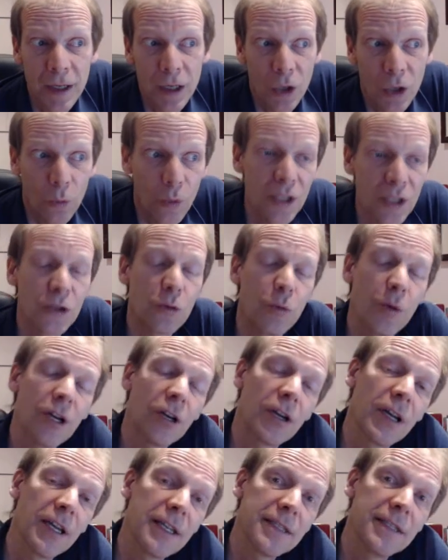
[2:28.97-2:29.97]
what
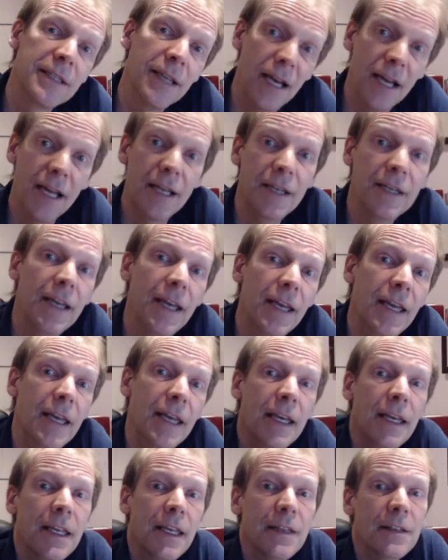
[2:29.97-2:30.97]
Twitter has done
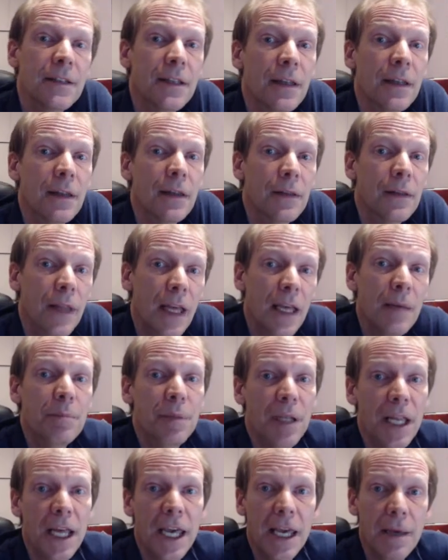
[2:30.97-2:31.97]
is they
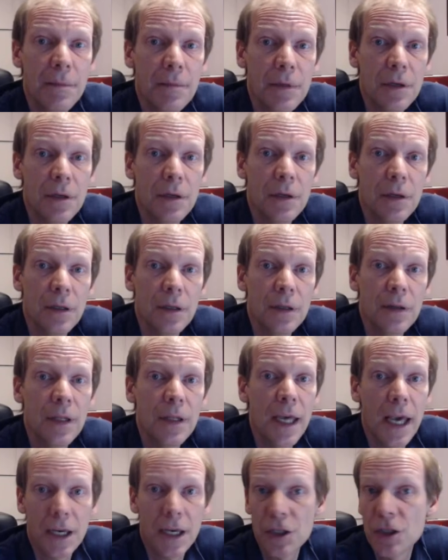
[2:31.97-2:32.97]
blame the
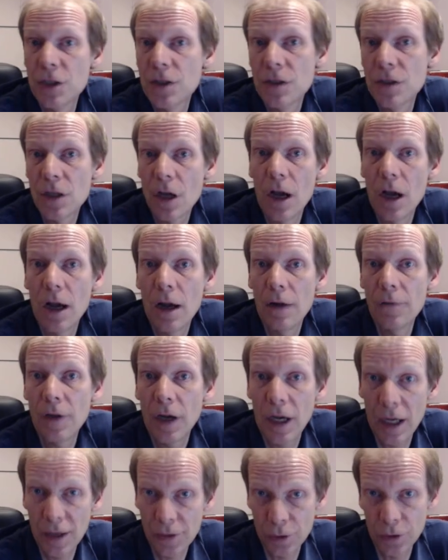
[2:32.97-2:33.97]
actions of
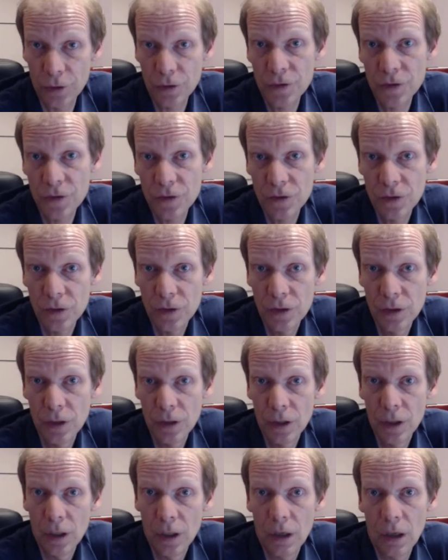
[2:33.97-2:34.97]
others
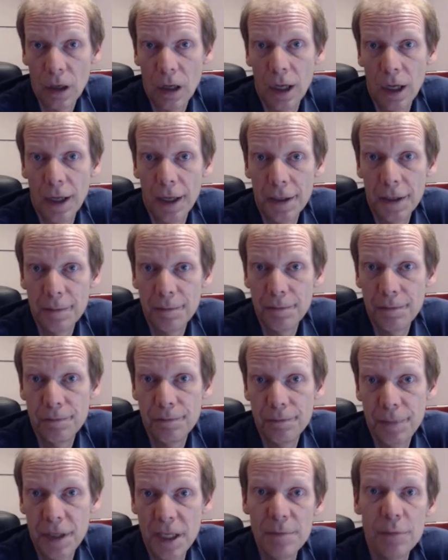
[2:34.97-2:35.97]
on
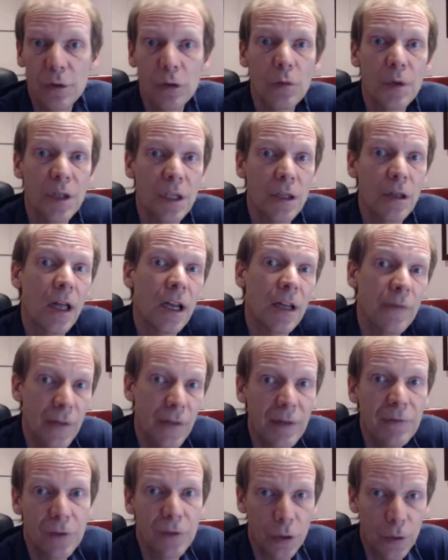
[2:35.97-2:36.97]
people with a lot of
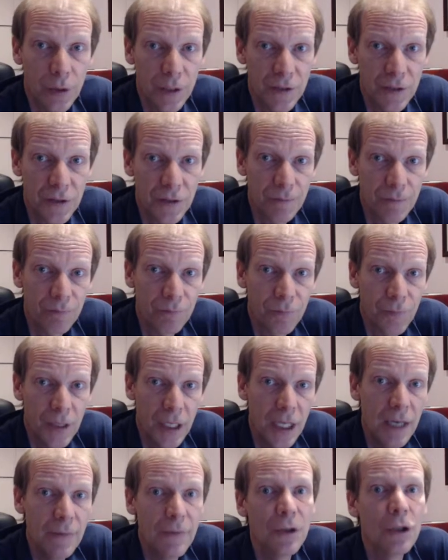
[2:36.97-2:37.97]
influence,
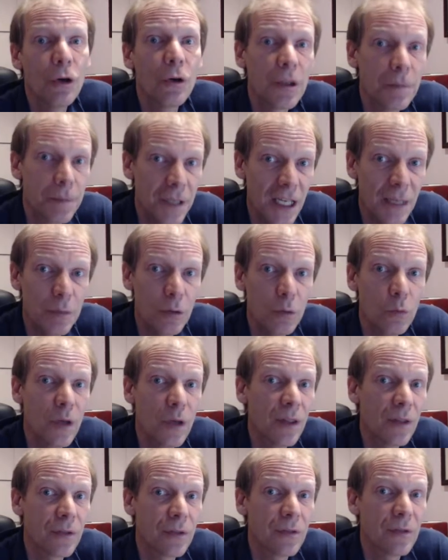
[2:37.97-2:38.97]
even though the people
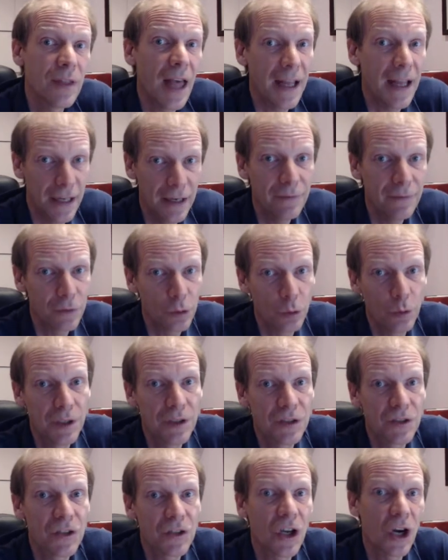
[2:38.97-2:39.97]
with that
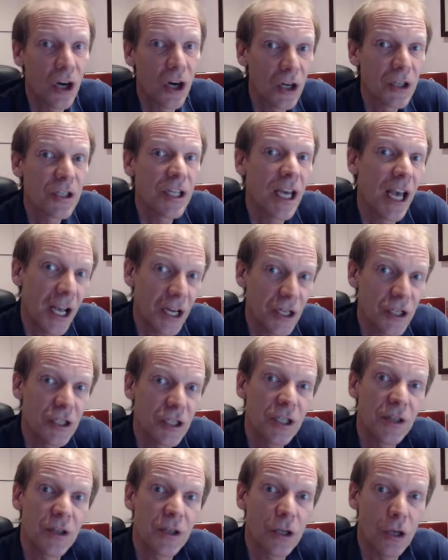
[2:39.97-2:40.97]
influence aren't
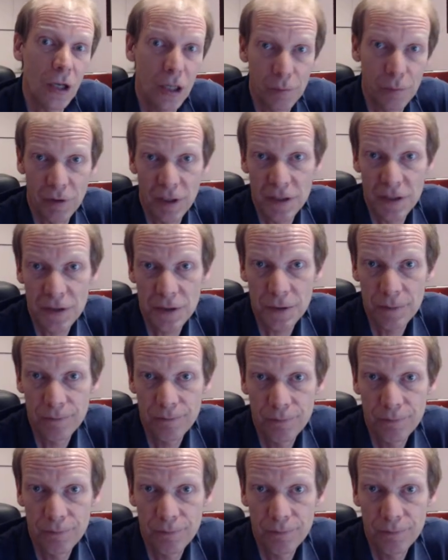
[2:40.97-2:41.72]
actually the culprits.